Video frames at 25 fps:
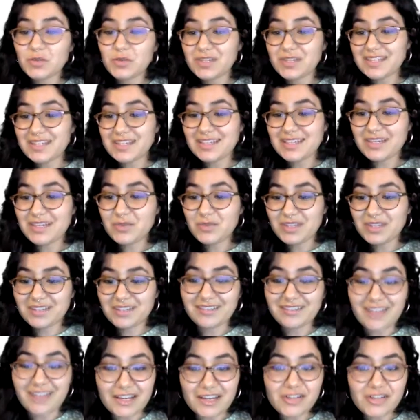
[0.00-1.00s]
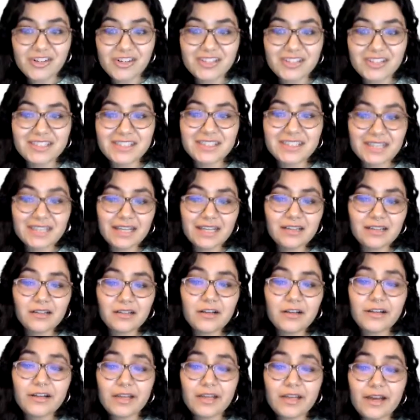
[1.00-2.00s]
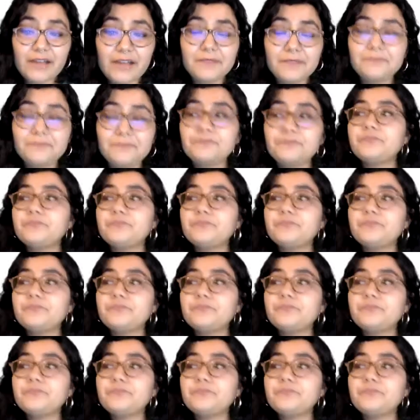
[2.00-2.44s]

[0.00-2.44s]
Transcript: We're thinking with a Likert scale again.